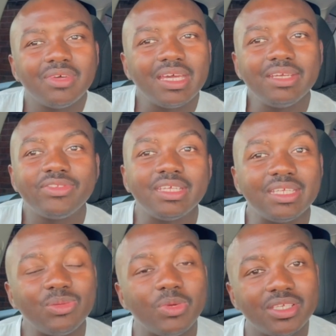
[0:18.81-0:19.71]
And if they
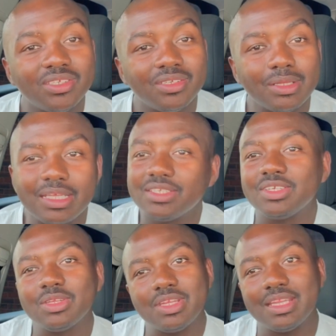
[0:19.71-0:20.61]
did miss,
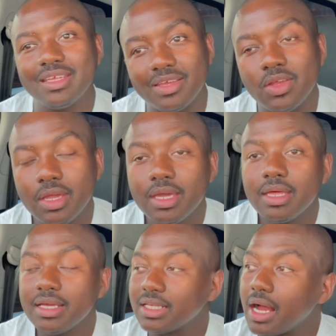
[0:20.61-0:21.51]
there's
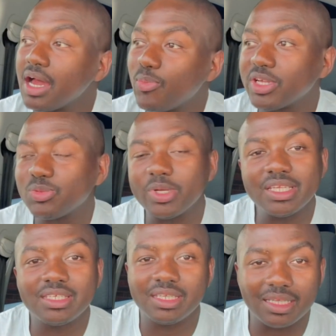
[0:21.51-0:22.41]
a high
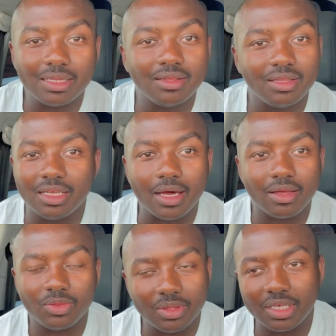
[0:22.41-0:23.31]
possibility that
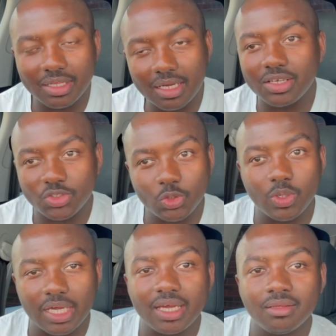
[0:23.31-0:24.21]
they're going to shoot
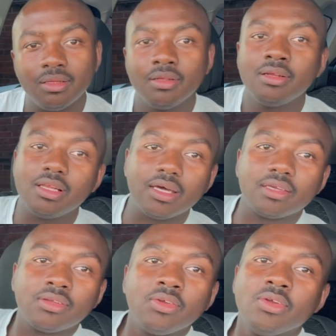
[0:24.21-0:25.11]
again, like
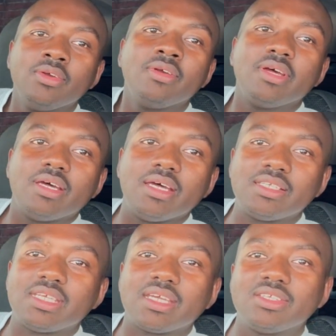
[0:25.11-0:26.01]
a
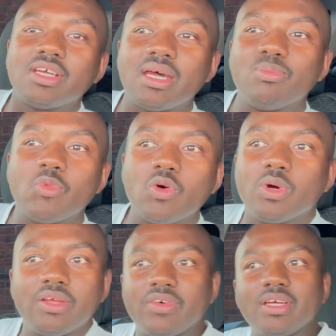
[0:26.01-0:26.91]
second time or
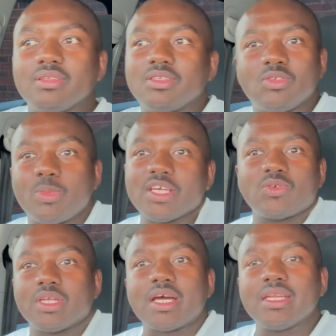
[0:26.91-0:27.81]
whatever, to make
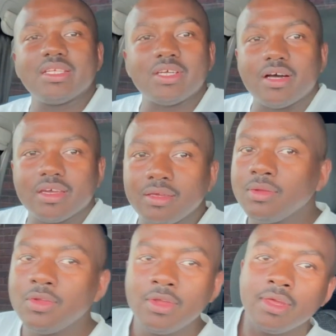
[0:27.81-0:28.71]
sure they got their target.
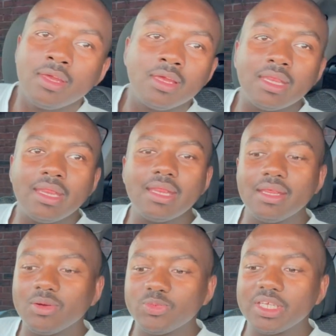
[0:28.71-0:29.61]

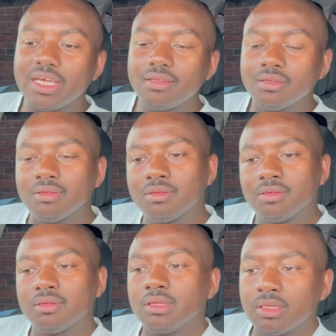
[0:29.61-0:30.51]
I'm saying,
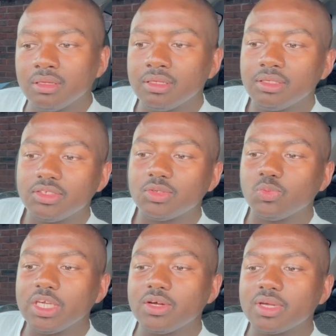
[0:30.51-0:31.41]
so
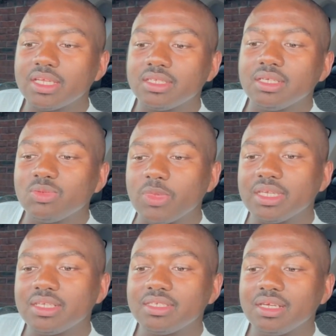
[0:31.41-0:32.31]
we gonna get to this
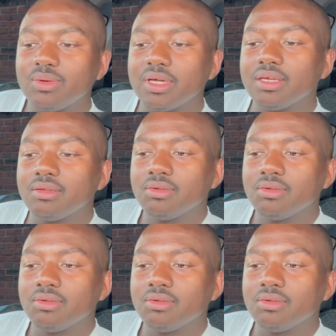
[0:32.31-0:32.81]
madness anyway.